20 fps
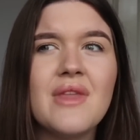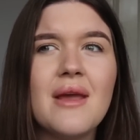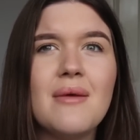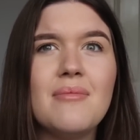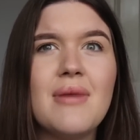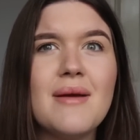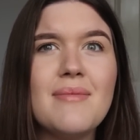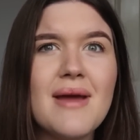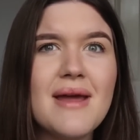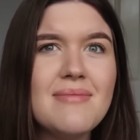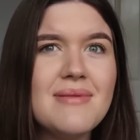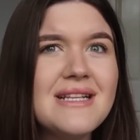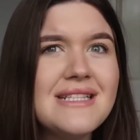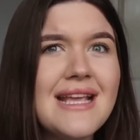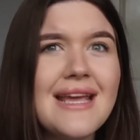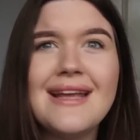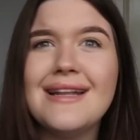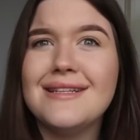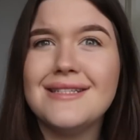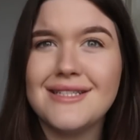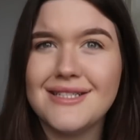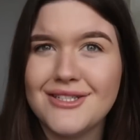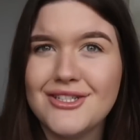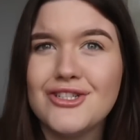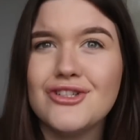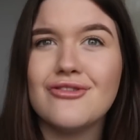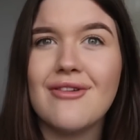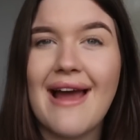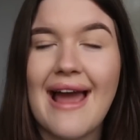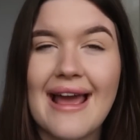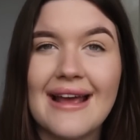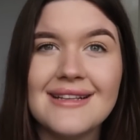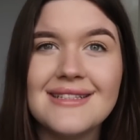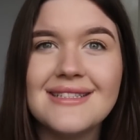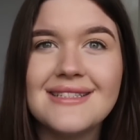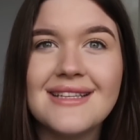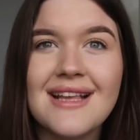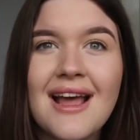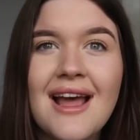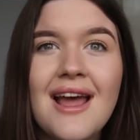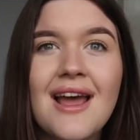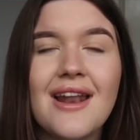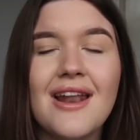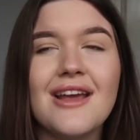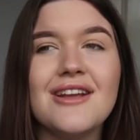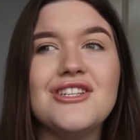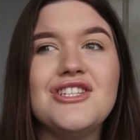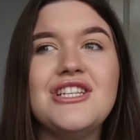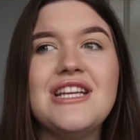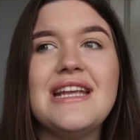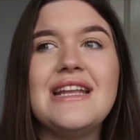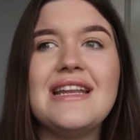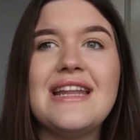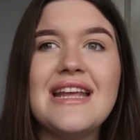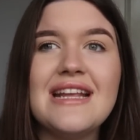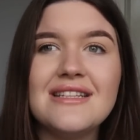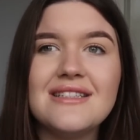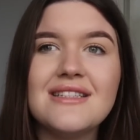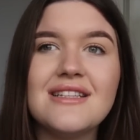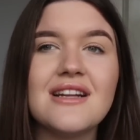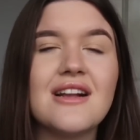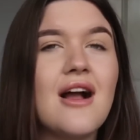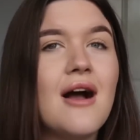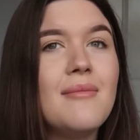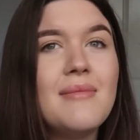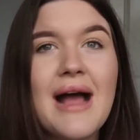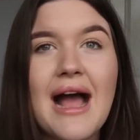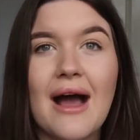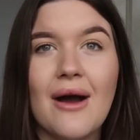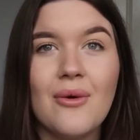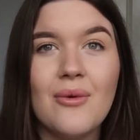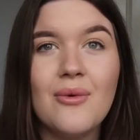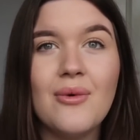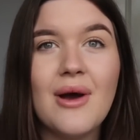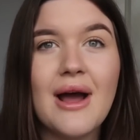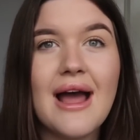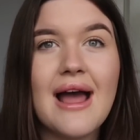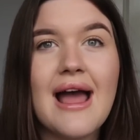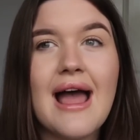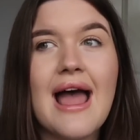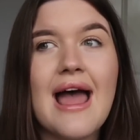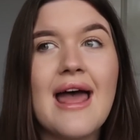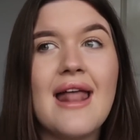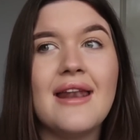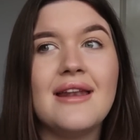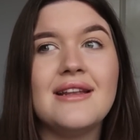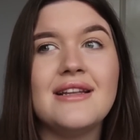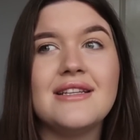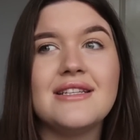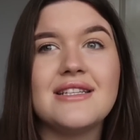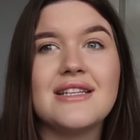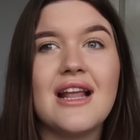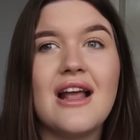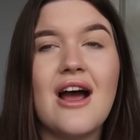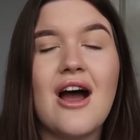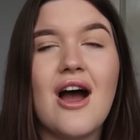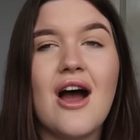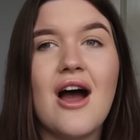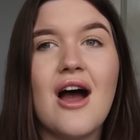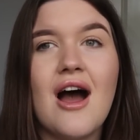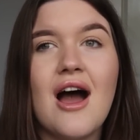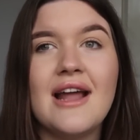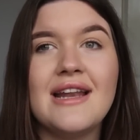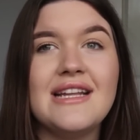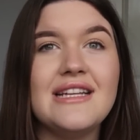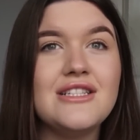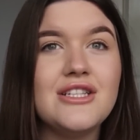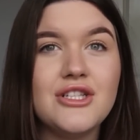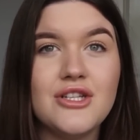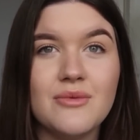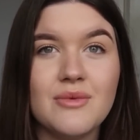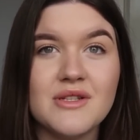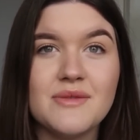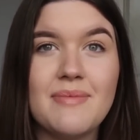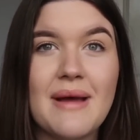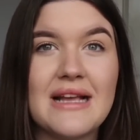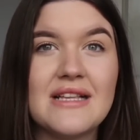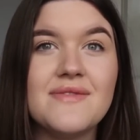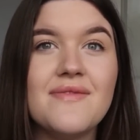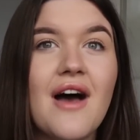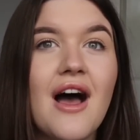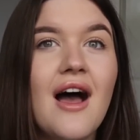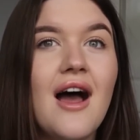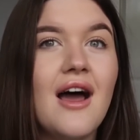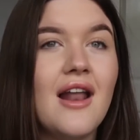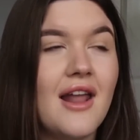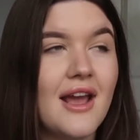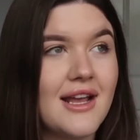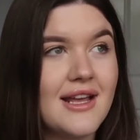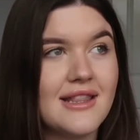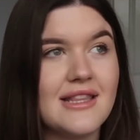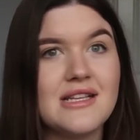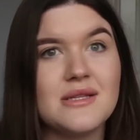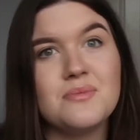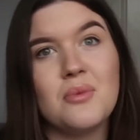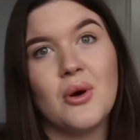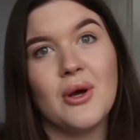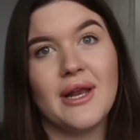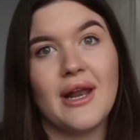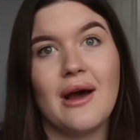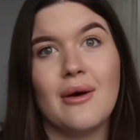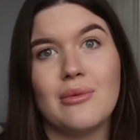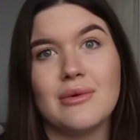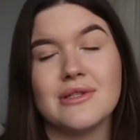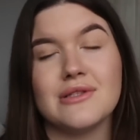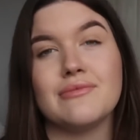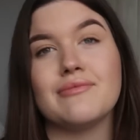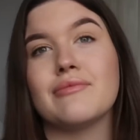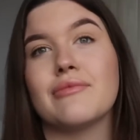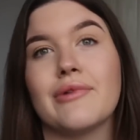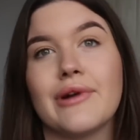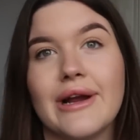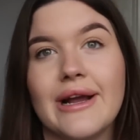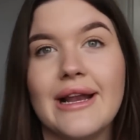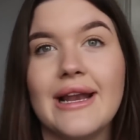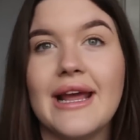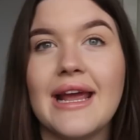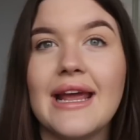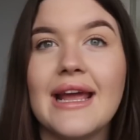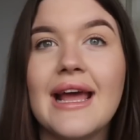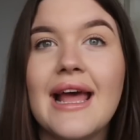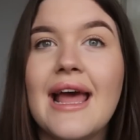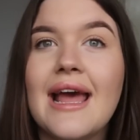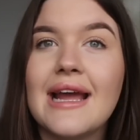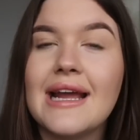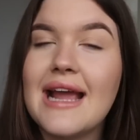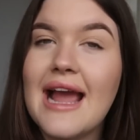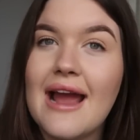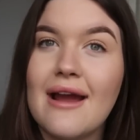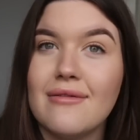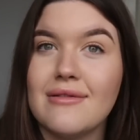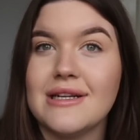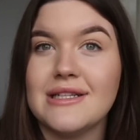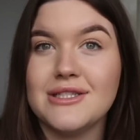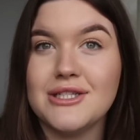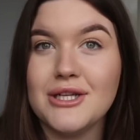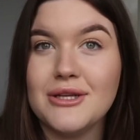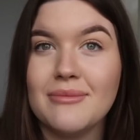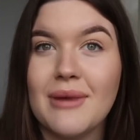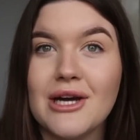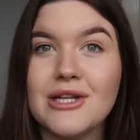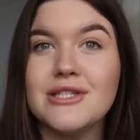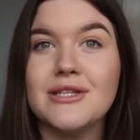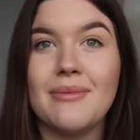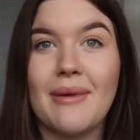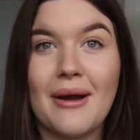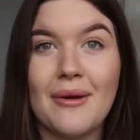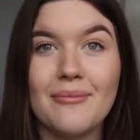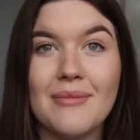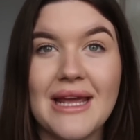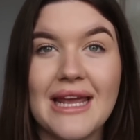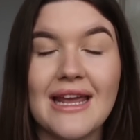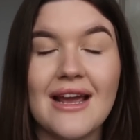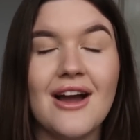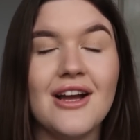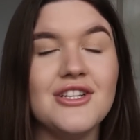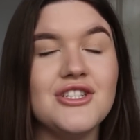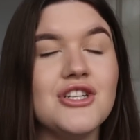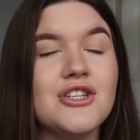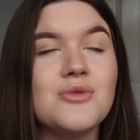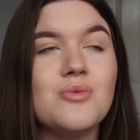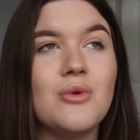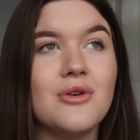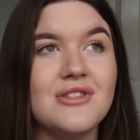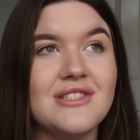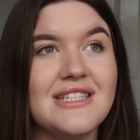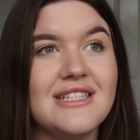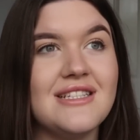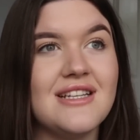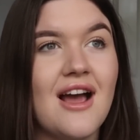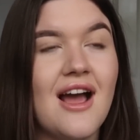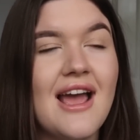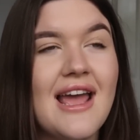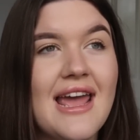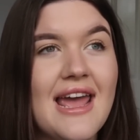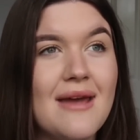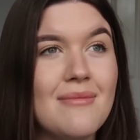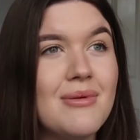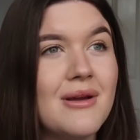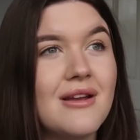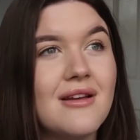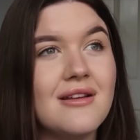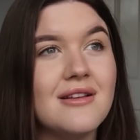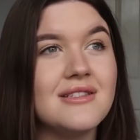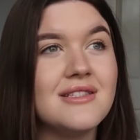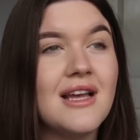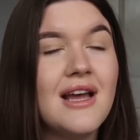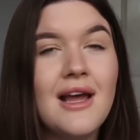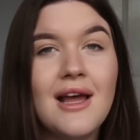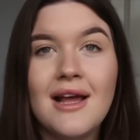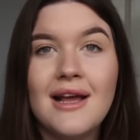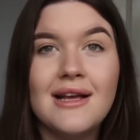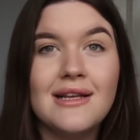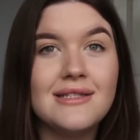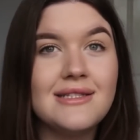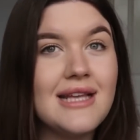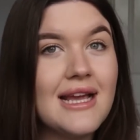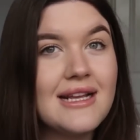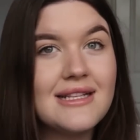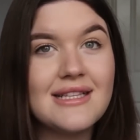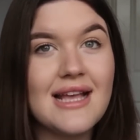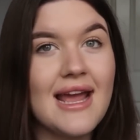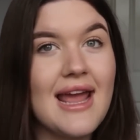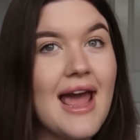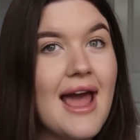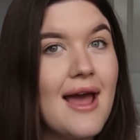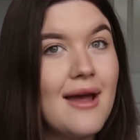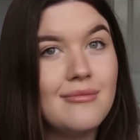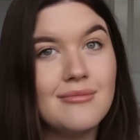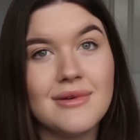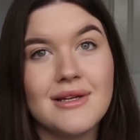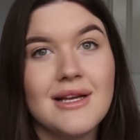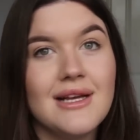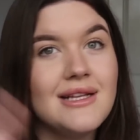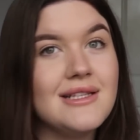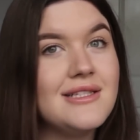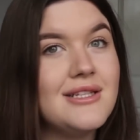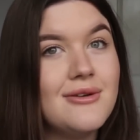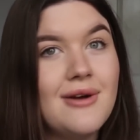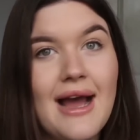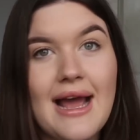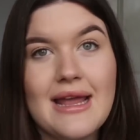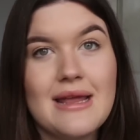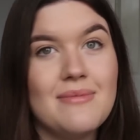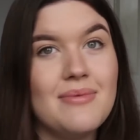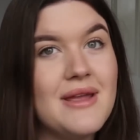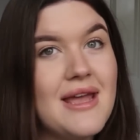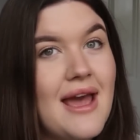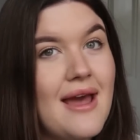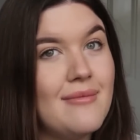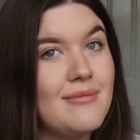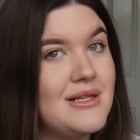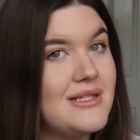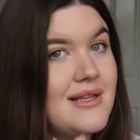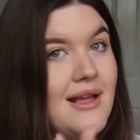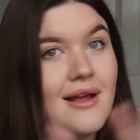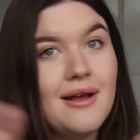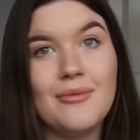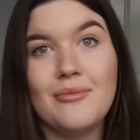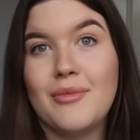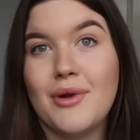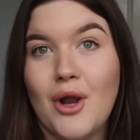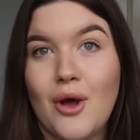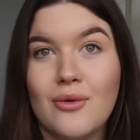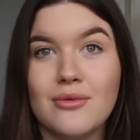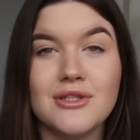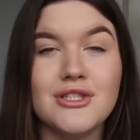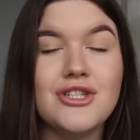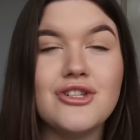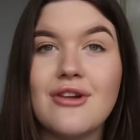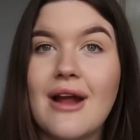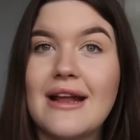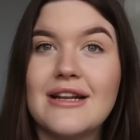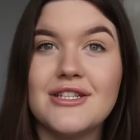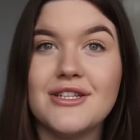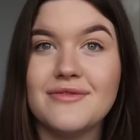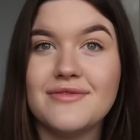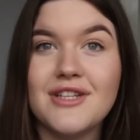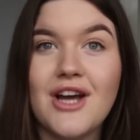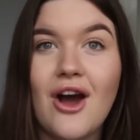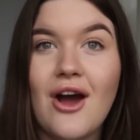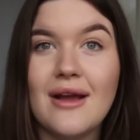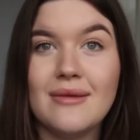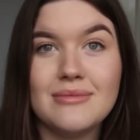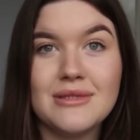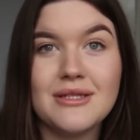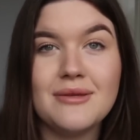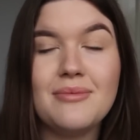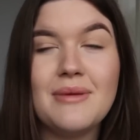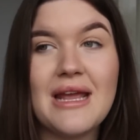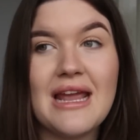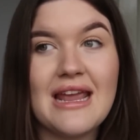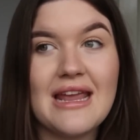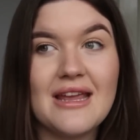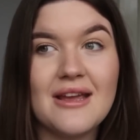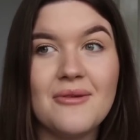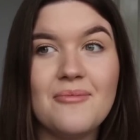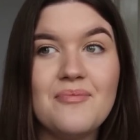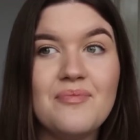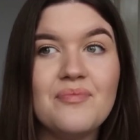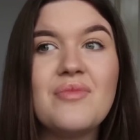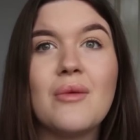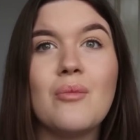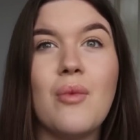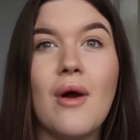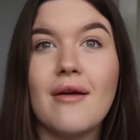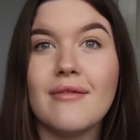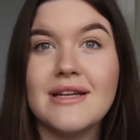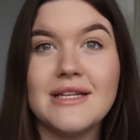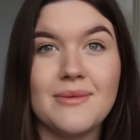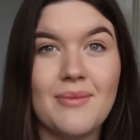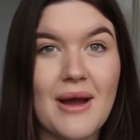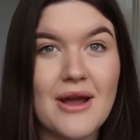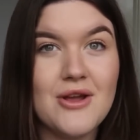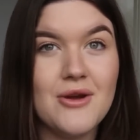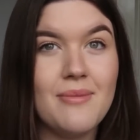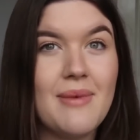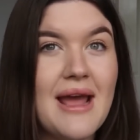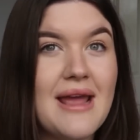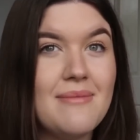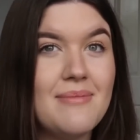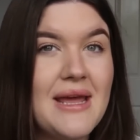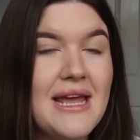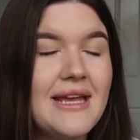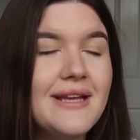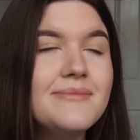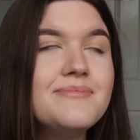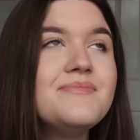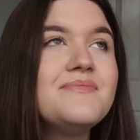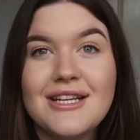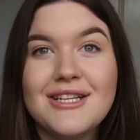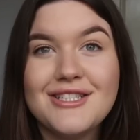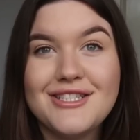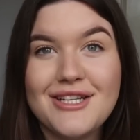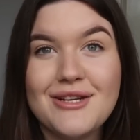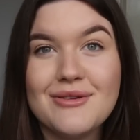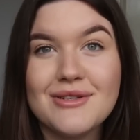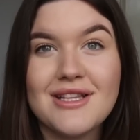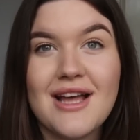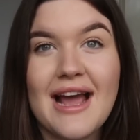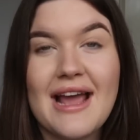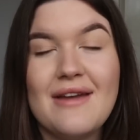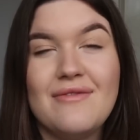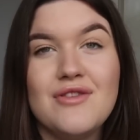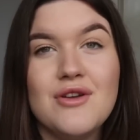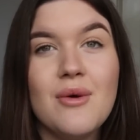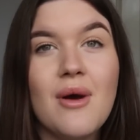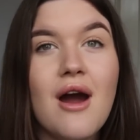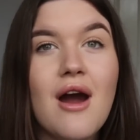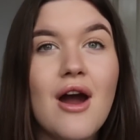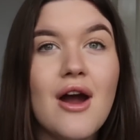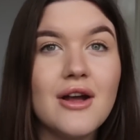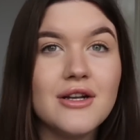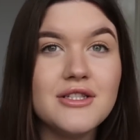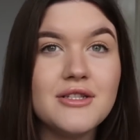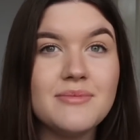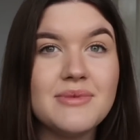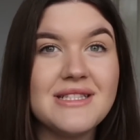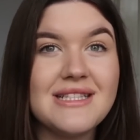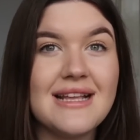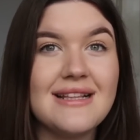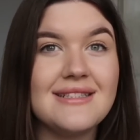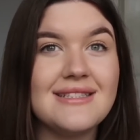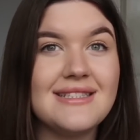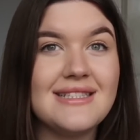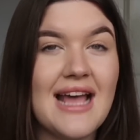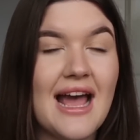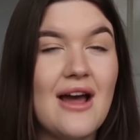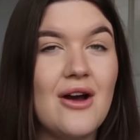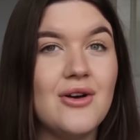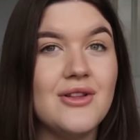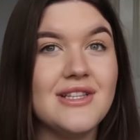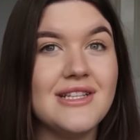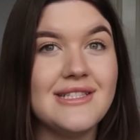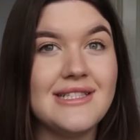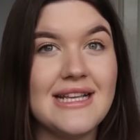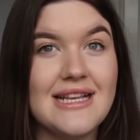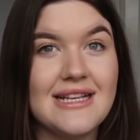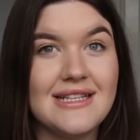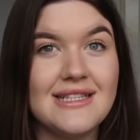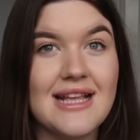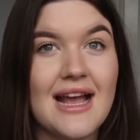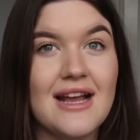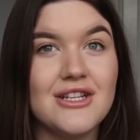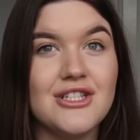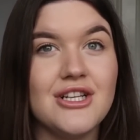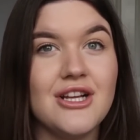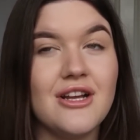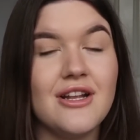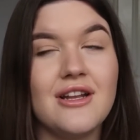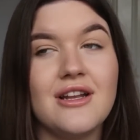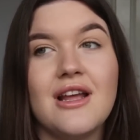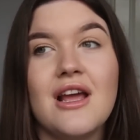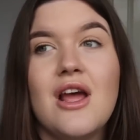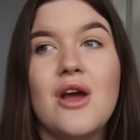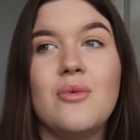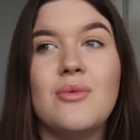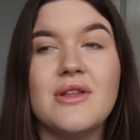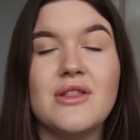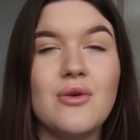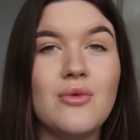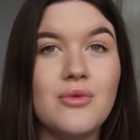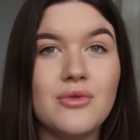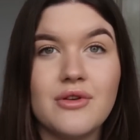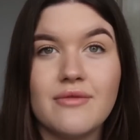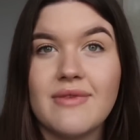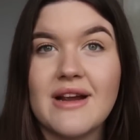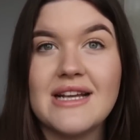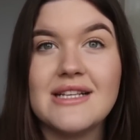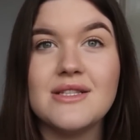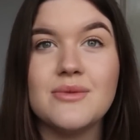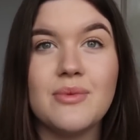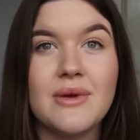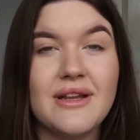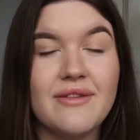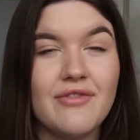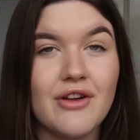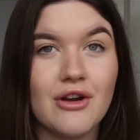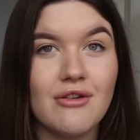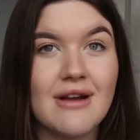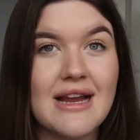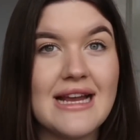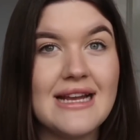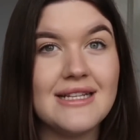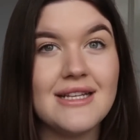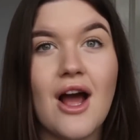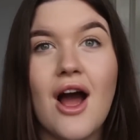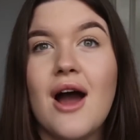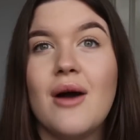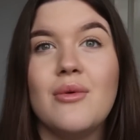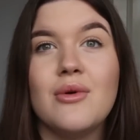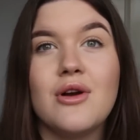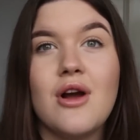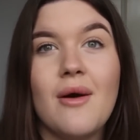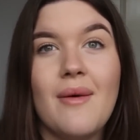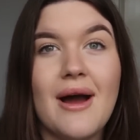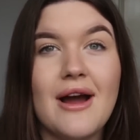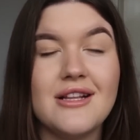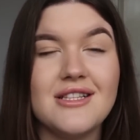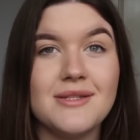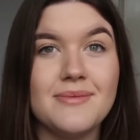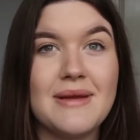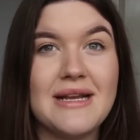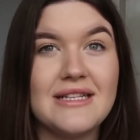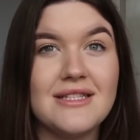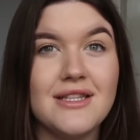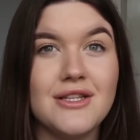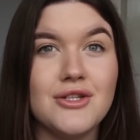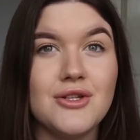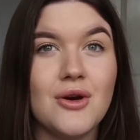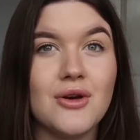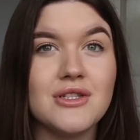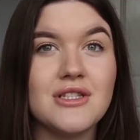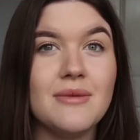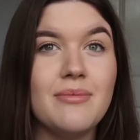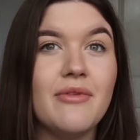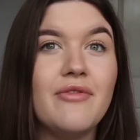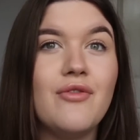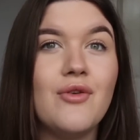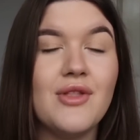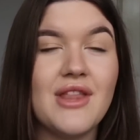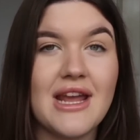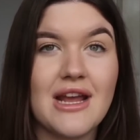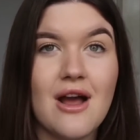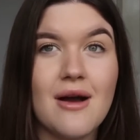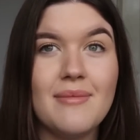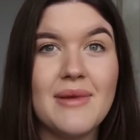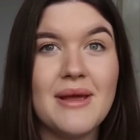my baby's in distress, like she needs to come out and I need to do what's best for her. Like at this point I wasn't really caring too much about me. I just wanted her here because 6 AM till 8 PM is a long stretch of time to be worried about your baby. She was like, if you are 100% set on the C-section with all the risks we've agreed, I will go out and speak to the doctor before they come